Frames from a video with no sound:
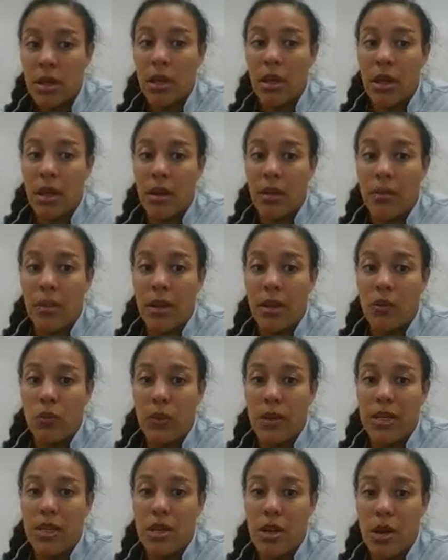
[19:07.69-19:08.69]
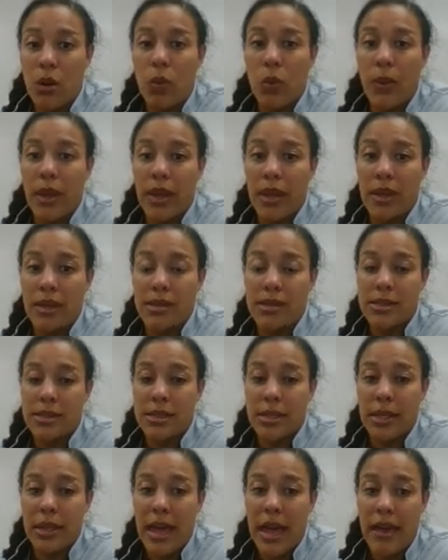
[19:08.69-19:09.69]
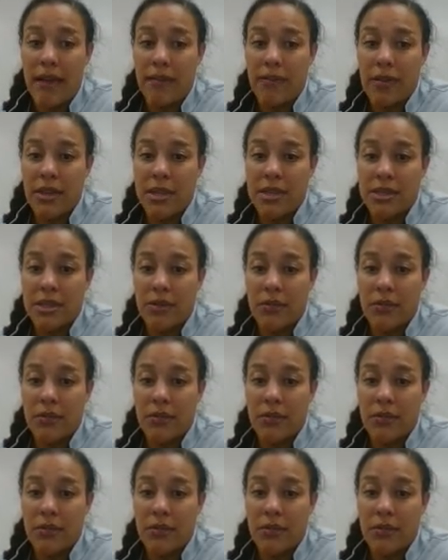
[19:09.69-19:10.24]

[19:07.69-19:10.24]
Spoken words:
And we know we still have these,